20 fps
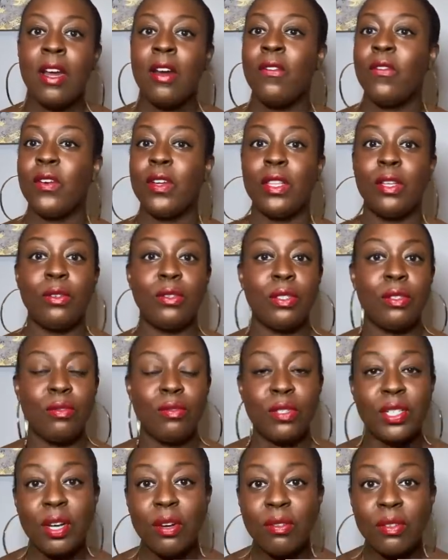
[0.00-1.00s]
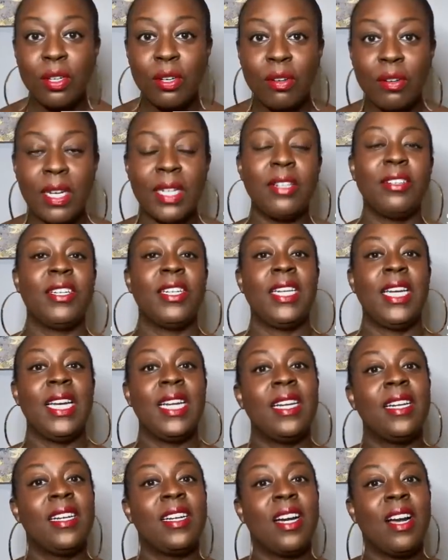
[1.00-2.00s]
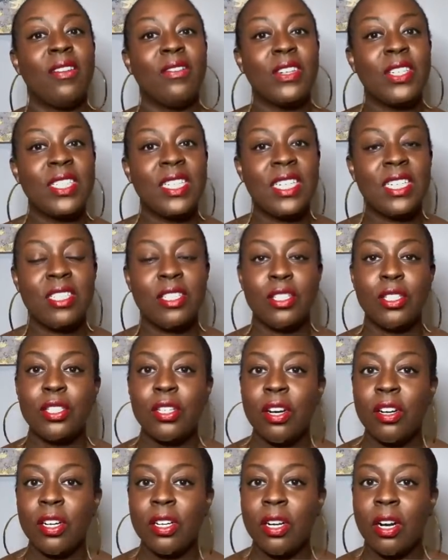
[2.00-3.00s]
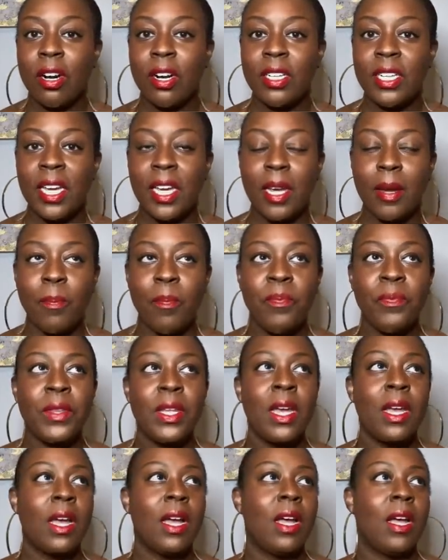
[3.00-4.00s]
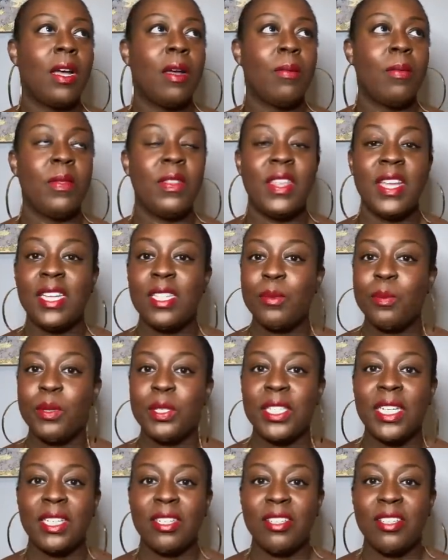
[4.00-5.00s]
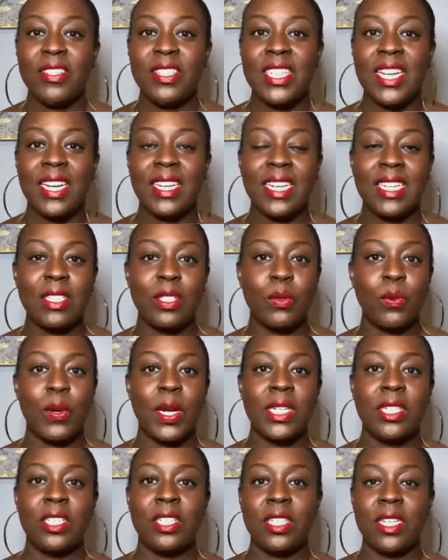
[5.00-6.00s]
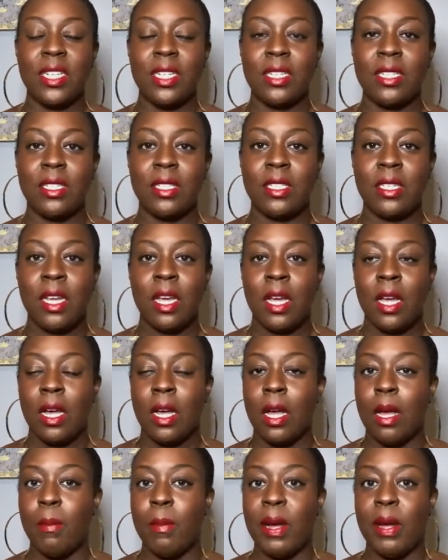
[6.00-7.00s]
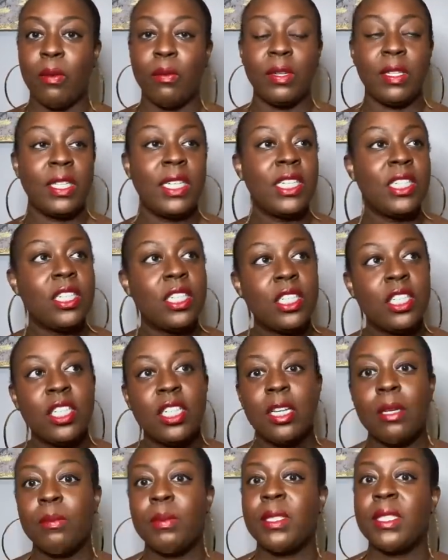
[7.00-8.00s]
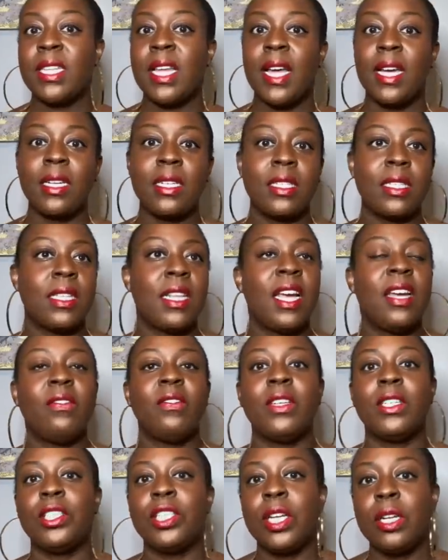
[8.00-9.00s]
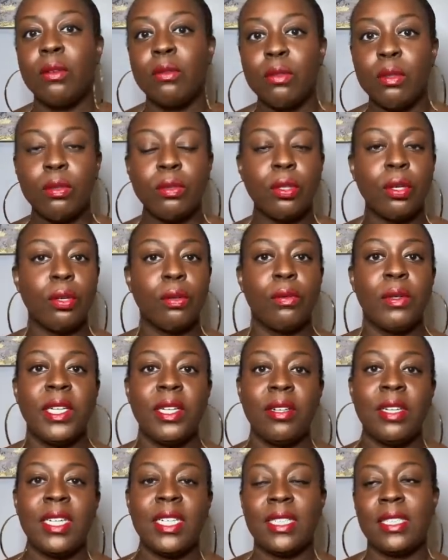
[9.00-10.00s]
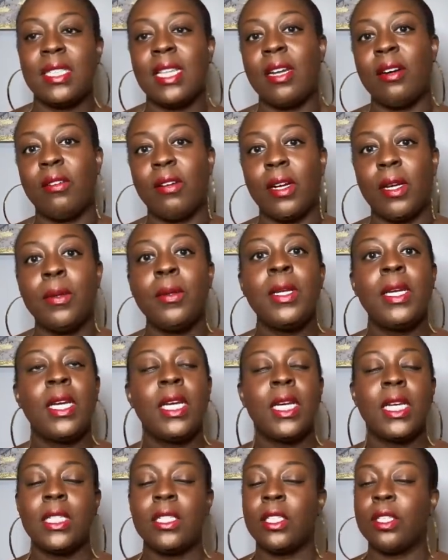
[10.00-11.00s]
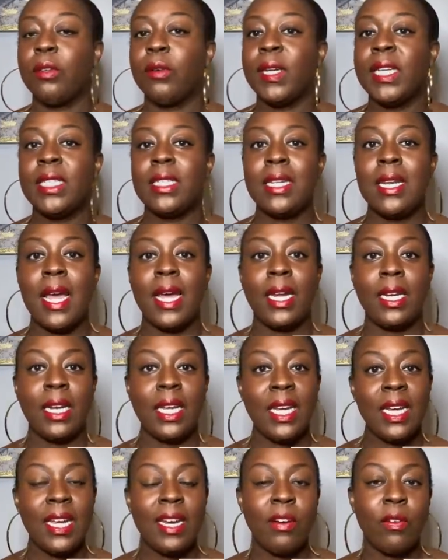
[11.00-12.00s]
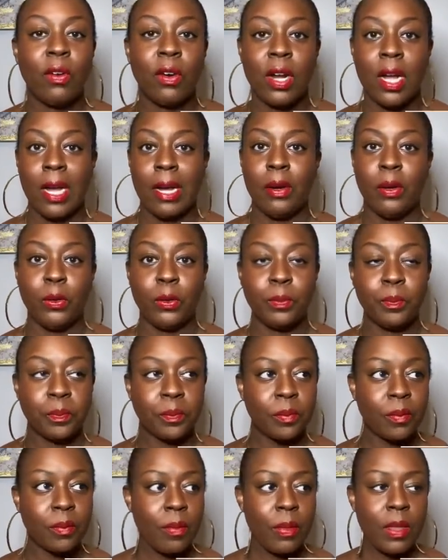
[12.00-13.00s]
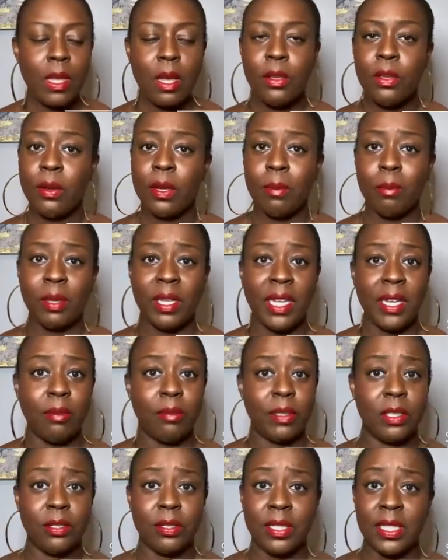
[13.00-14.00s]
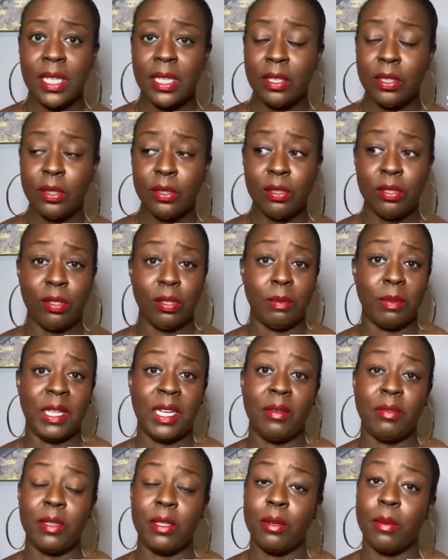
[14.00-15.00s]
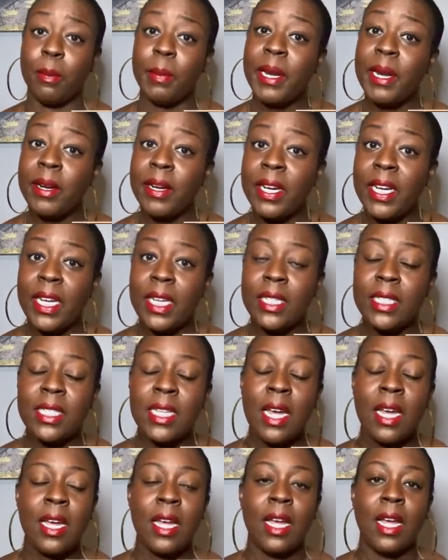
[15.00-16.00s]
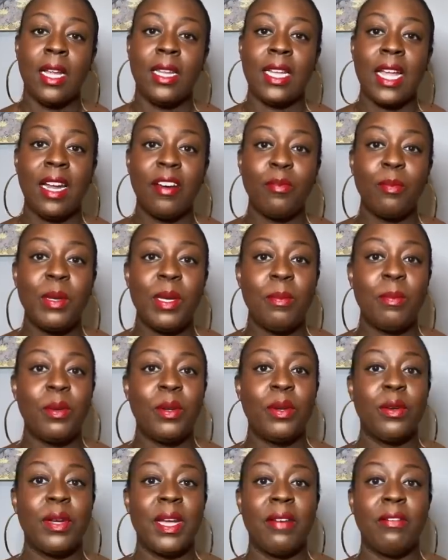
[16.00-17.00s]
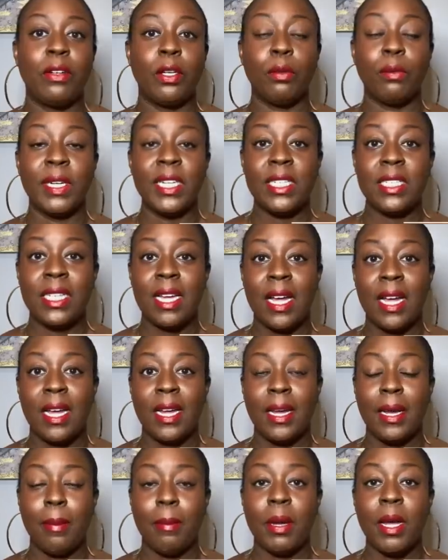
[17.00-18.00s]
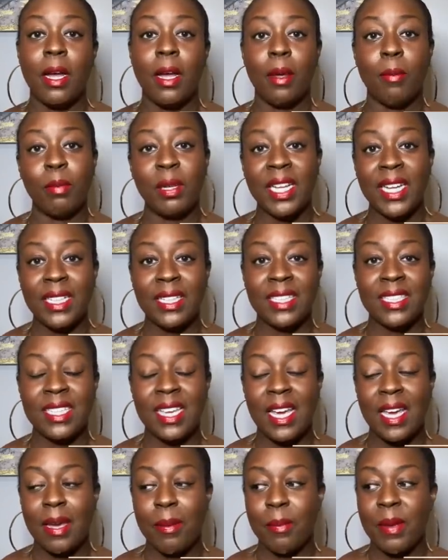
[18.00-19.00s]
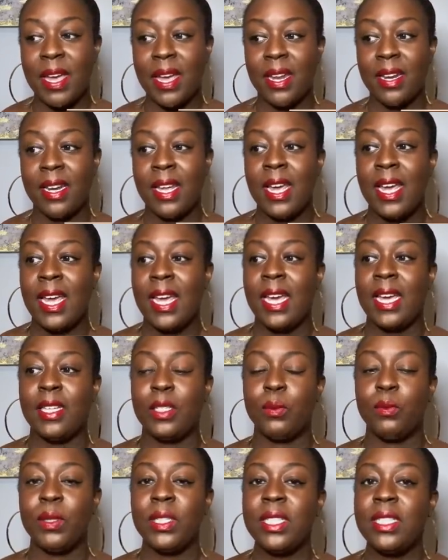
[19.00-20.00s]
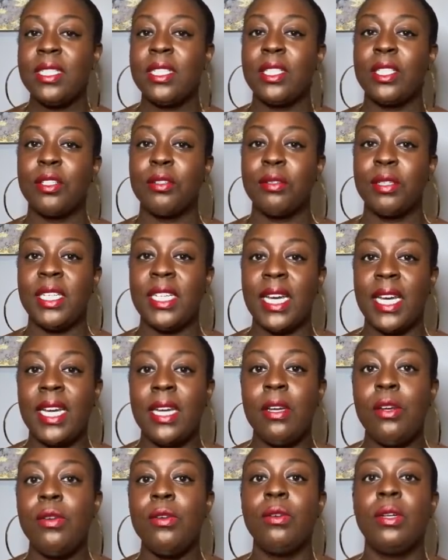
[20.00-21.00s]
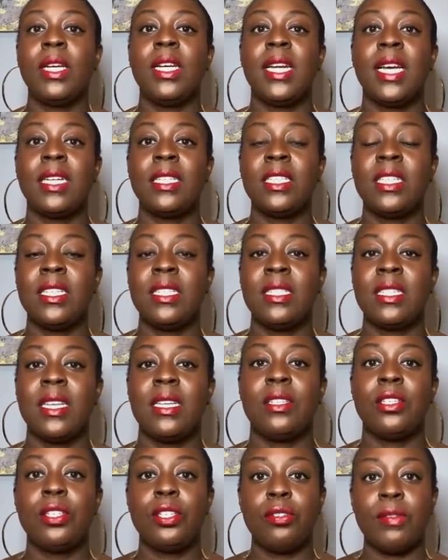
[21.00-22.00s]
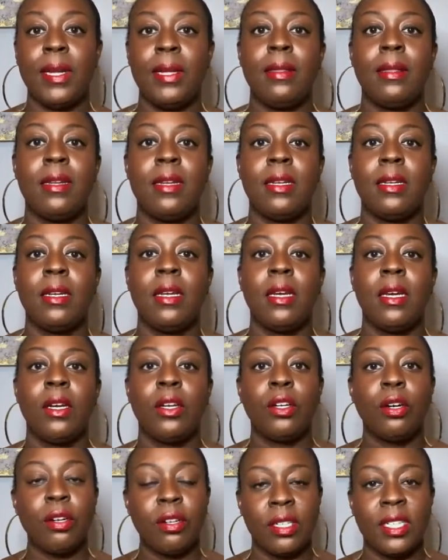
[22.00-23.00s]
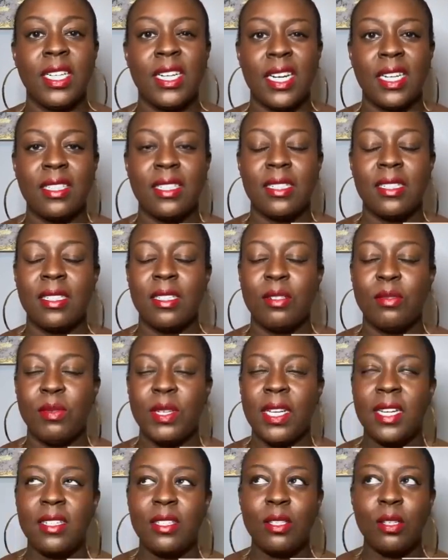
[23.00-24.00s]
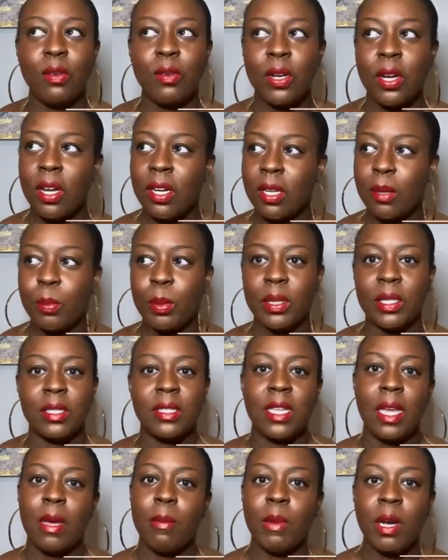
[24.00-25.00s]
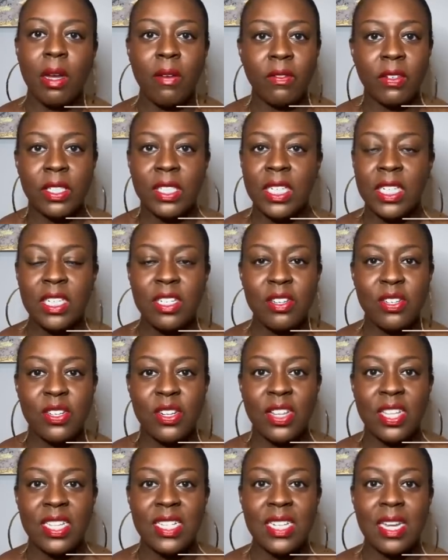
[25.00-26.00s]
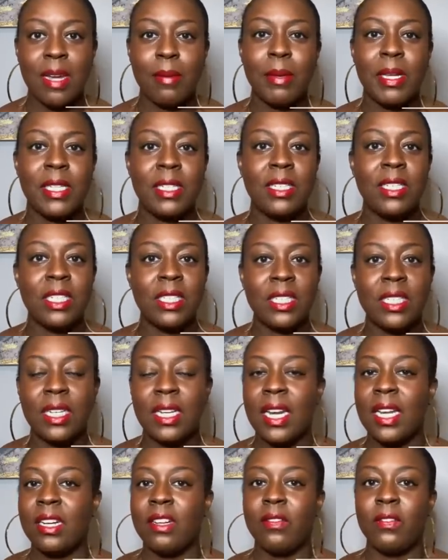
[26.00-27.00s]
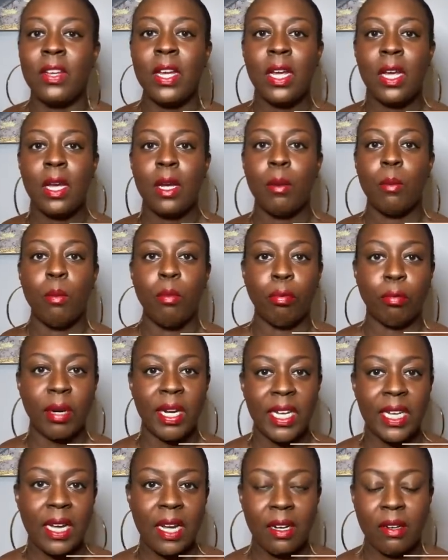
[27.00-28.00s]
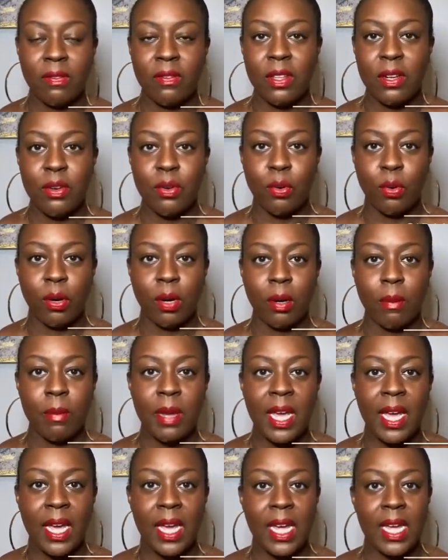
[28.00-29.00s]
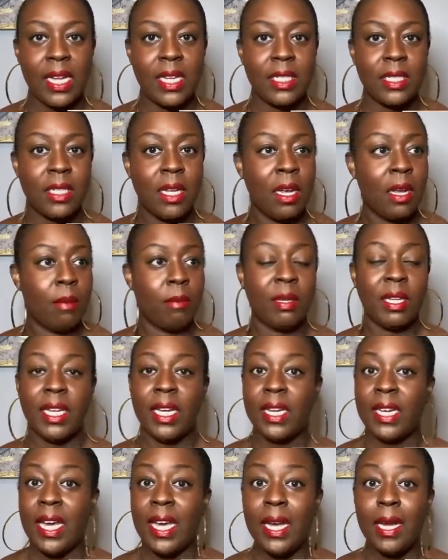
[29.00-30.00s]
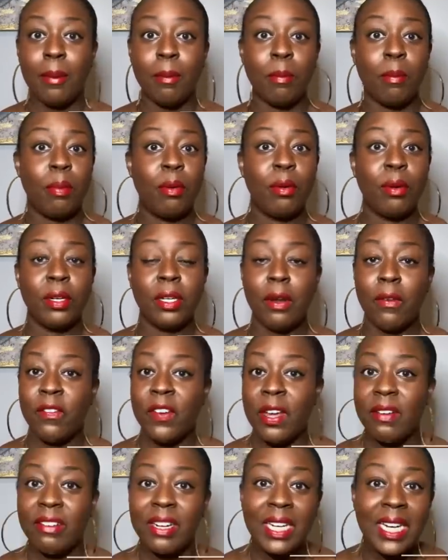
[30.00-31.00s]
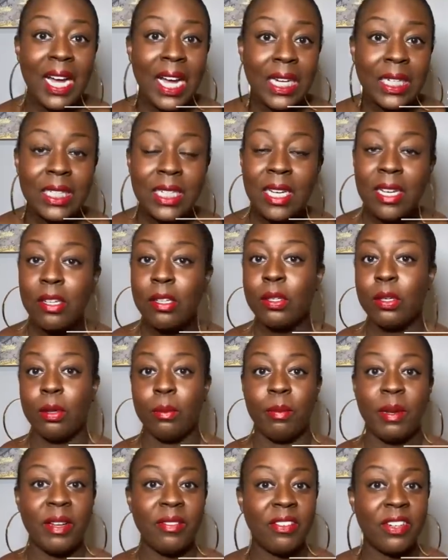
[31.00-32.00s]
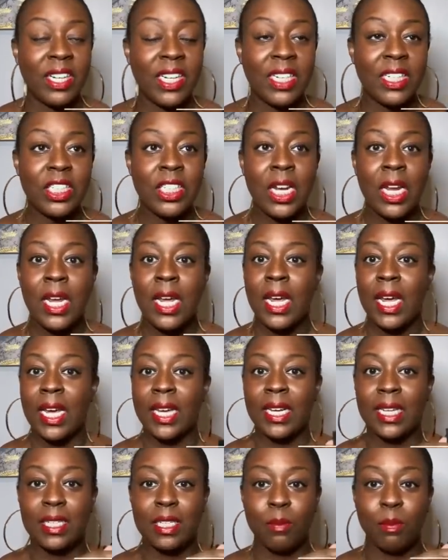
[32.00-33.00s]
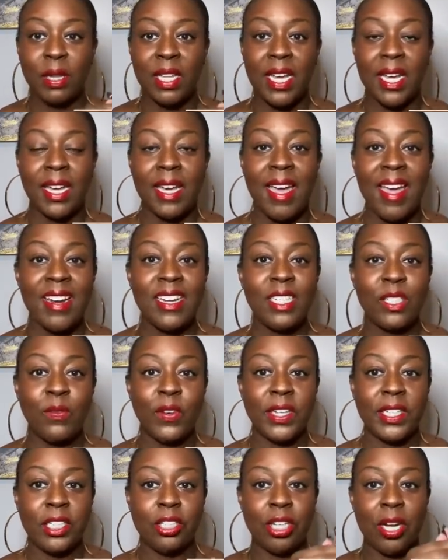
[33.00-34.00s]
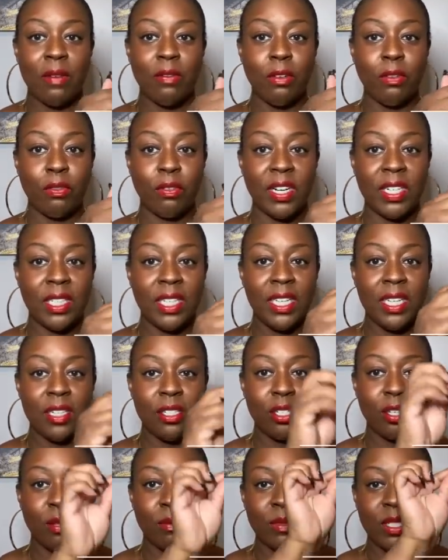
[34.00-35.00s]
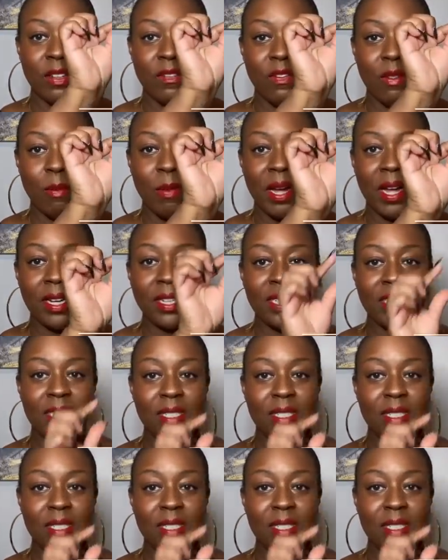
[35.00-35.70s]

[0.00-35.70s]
For those who don't know, I created a conversation starter card game. This particular deck has questions about relationships, sex, life in general, career, etc. It's a great night in or out. You can play it with your singles, you can play it with your marrieds. A lot of people have a great time playing this game, and it's really to create new connections and strengthen current connections, because we get so caught up in the same conversations all the time. It's good to kind of break out of the norm and play a game. Pour your favorite cocktail or beverage and get to playing. And it's very travel friendly in terms of the box.